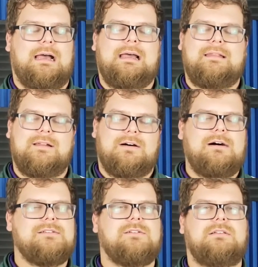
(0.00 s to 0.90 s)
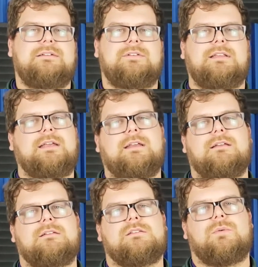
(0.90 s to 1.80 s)
And then I'll also leave a link
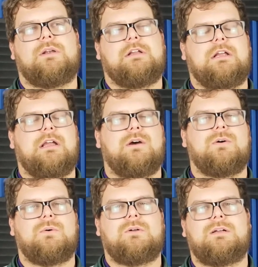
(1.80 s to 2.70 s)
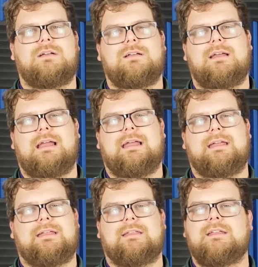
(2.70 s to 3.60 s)
to where you can go
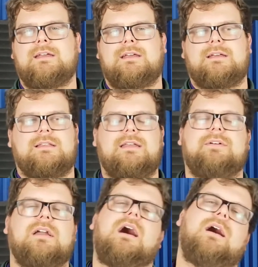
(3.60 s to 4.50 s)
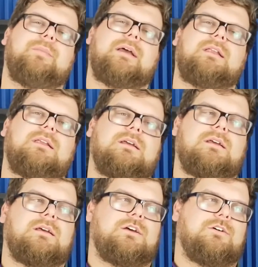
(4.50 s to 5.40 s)
and leave a comment
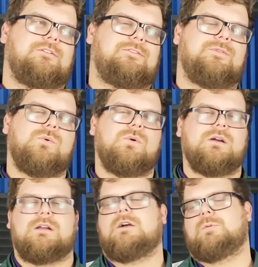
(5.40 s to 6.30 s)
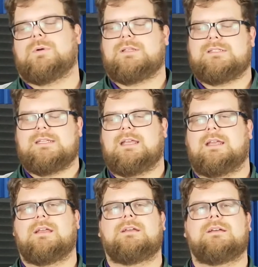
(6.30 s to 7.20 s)
for COPPA to see.